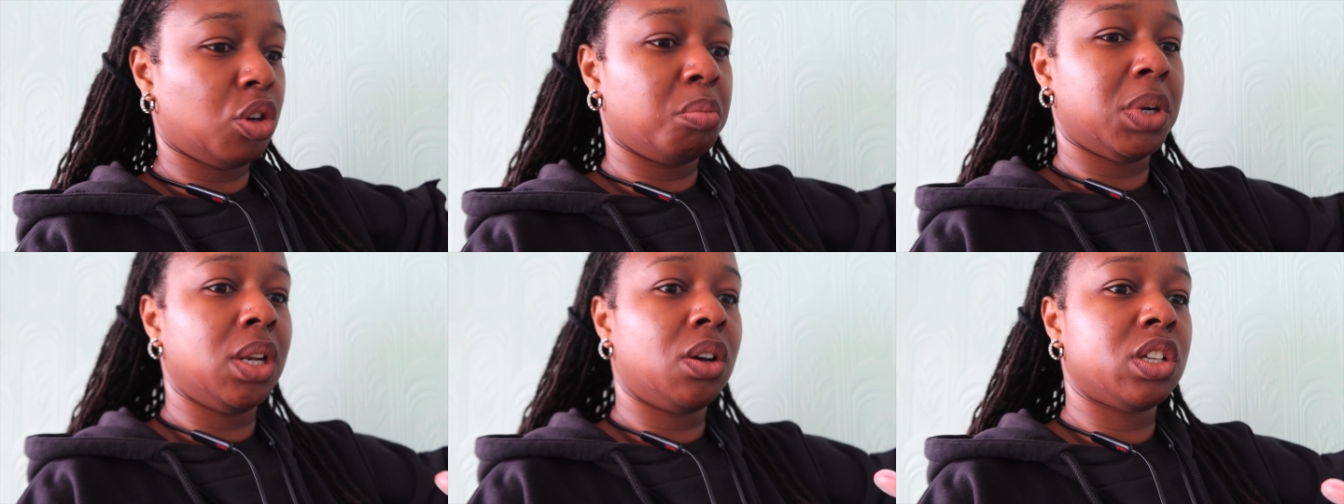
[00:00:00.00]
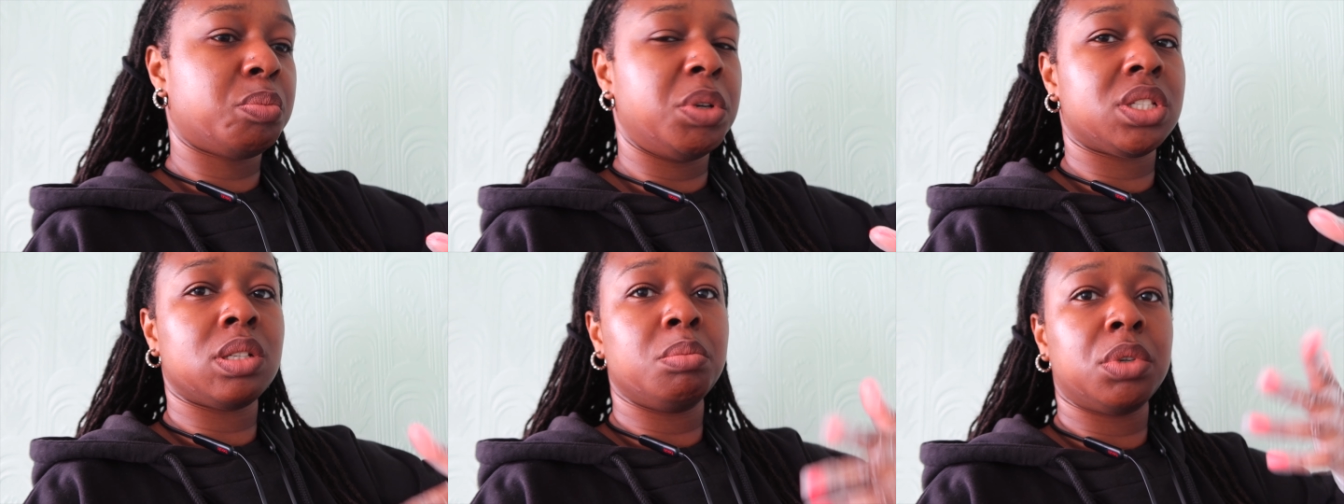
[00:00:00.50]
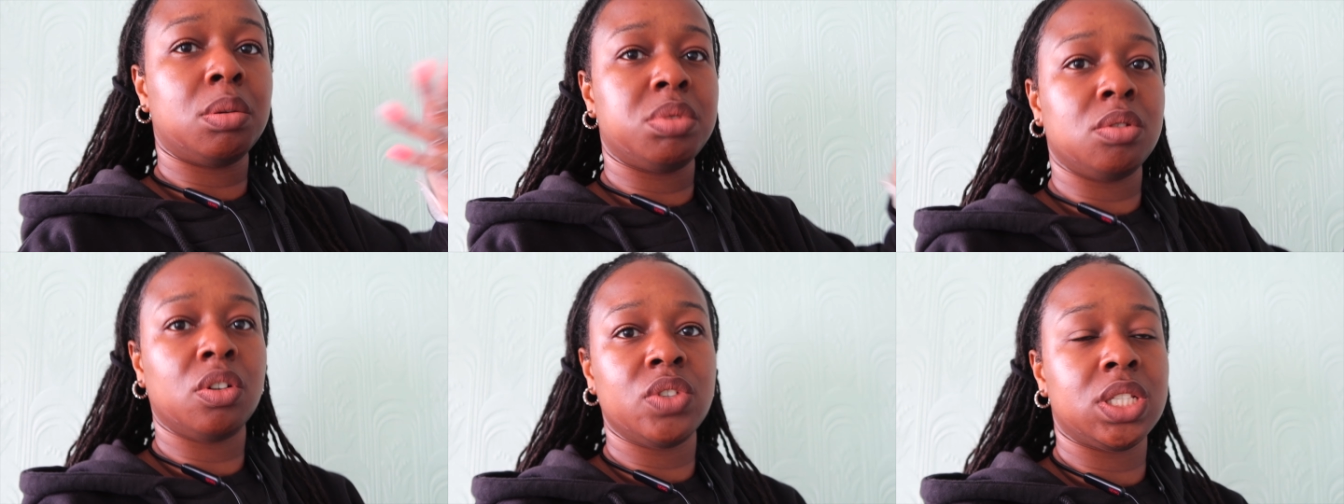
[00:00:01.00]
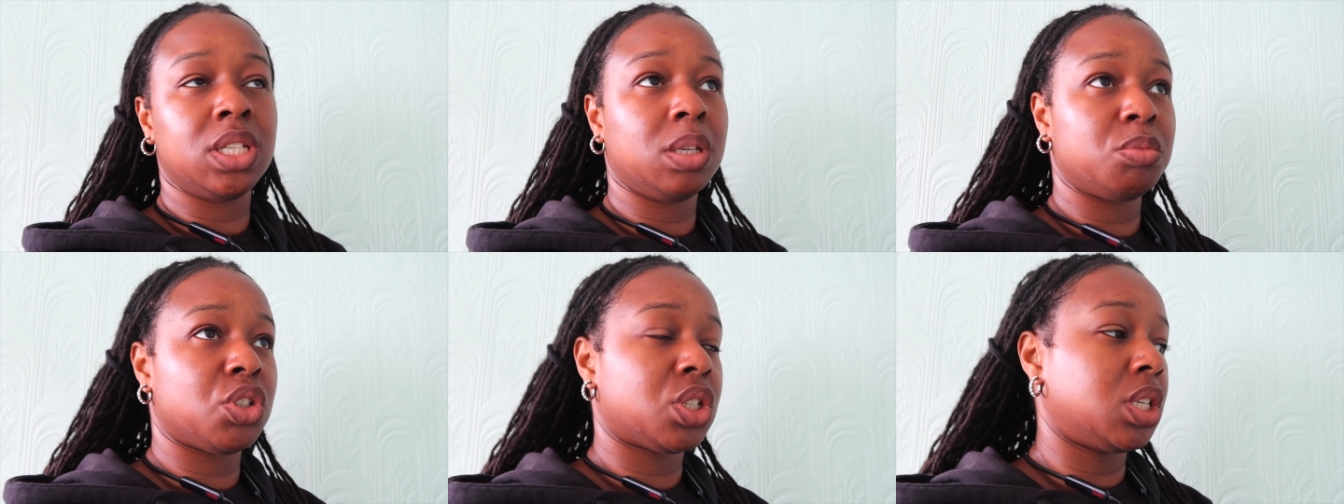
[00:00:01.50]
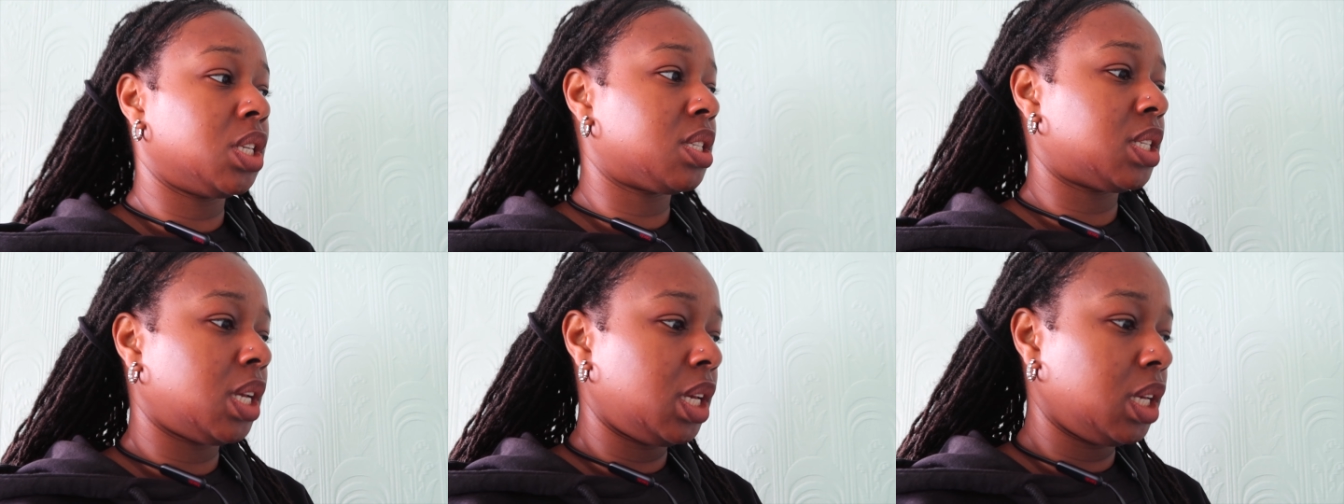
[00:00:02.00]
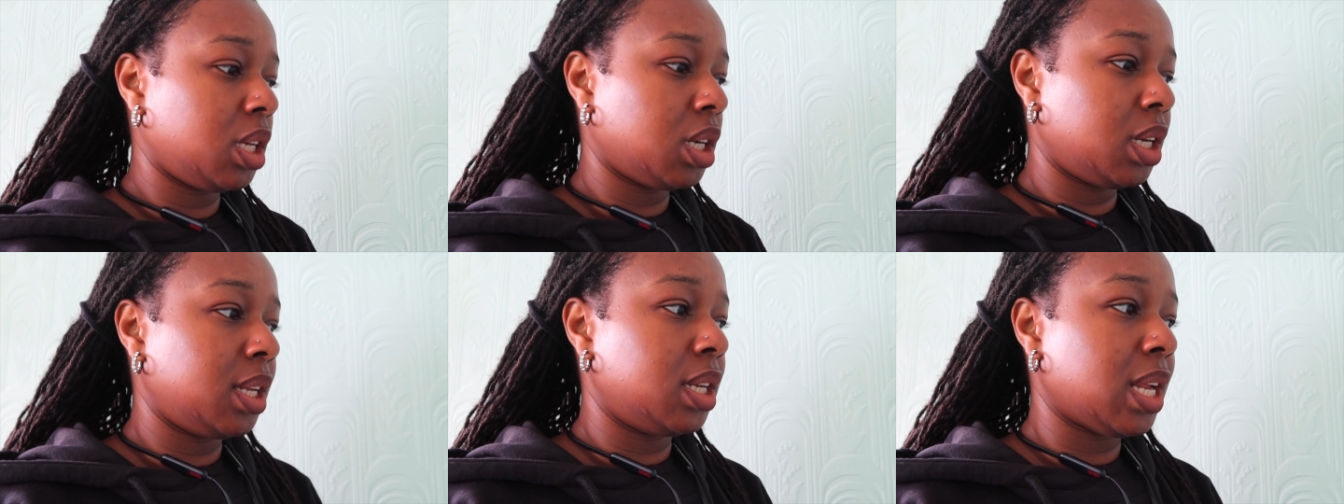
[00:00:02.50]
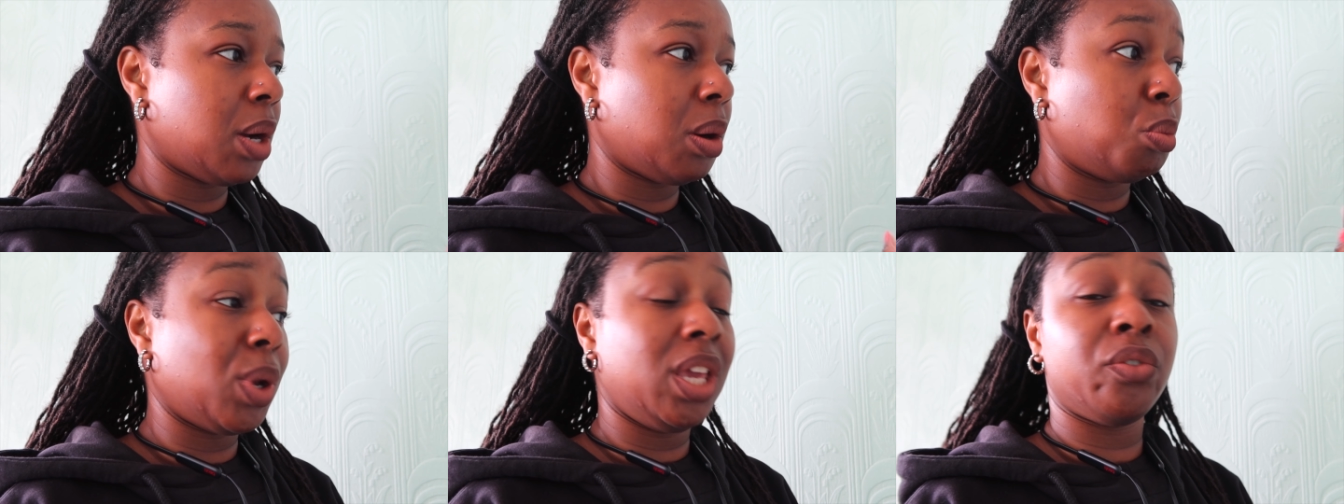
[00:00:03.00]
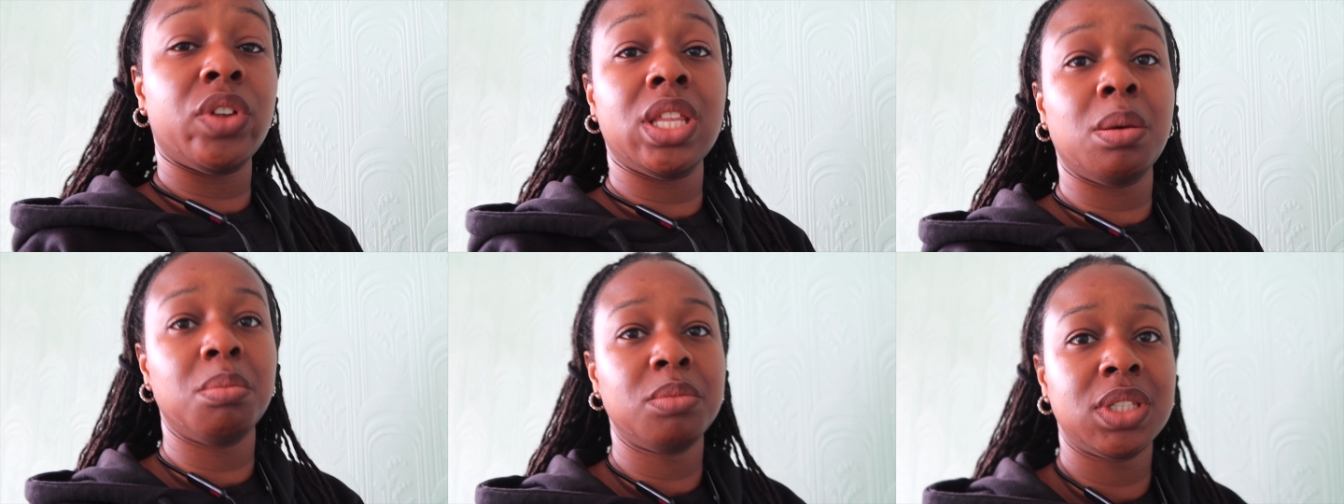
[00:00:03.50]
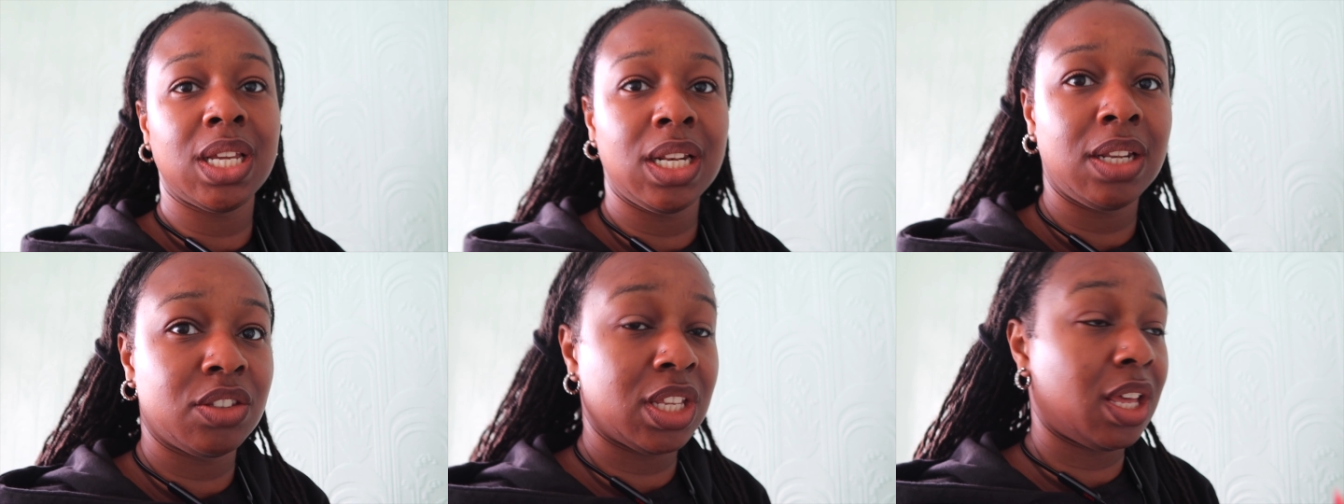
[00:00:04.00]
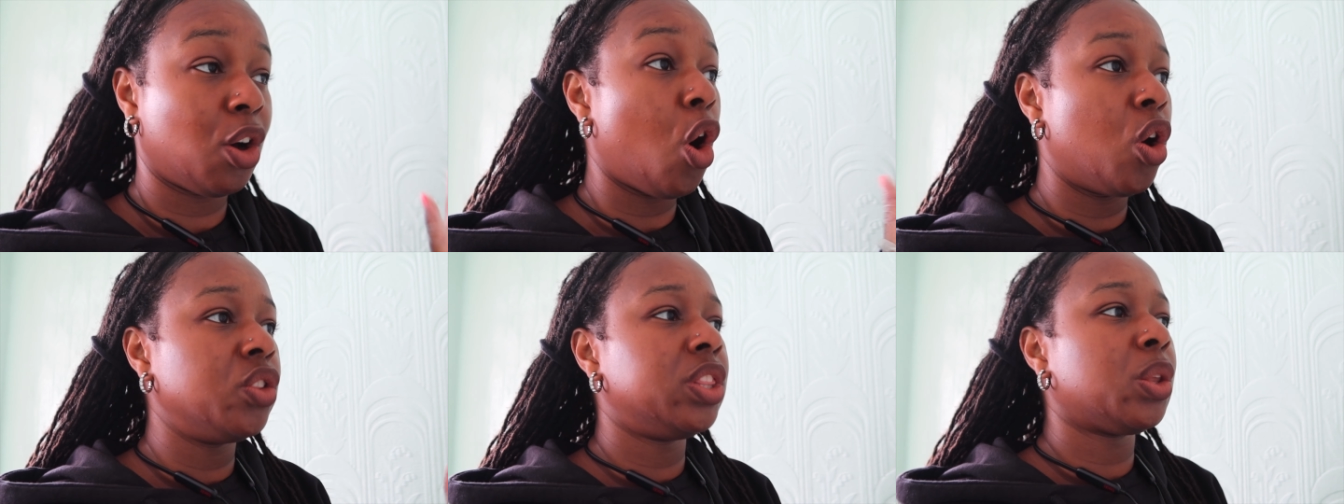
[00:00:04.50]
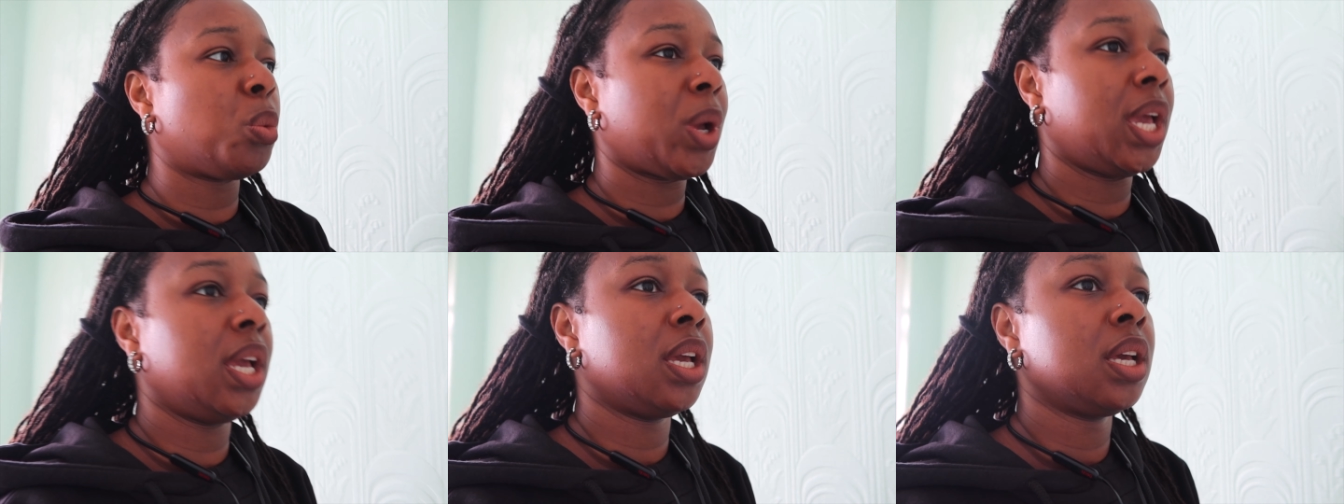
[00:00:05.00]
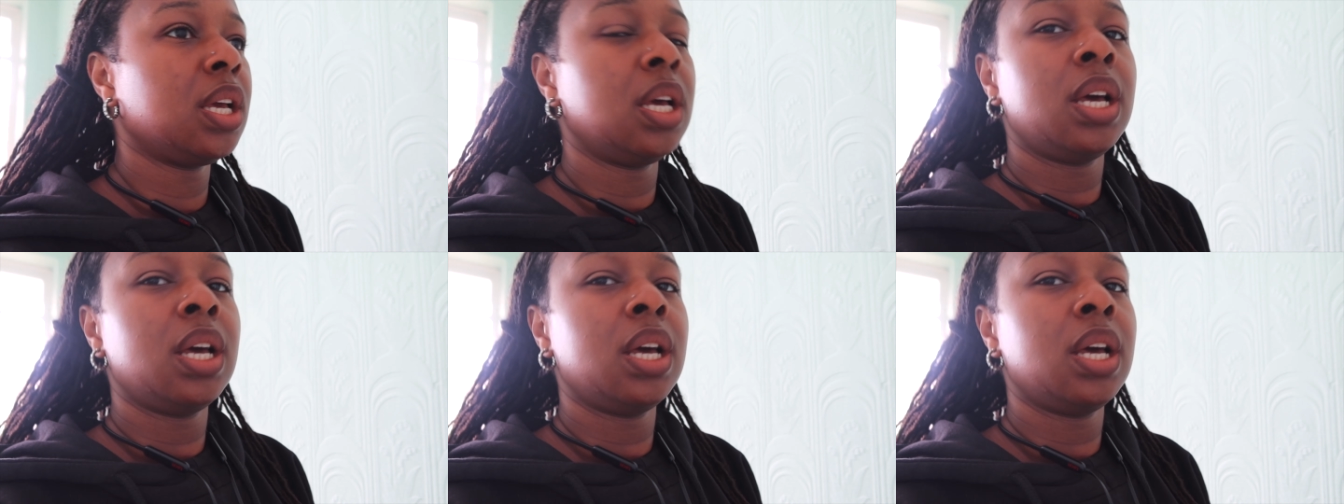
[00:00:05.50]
drop my last bits and bobs. And obviously I'm just gonna stay here, and now I'm waiting for them. They're, they're on the way.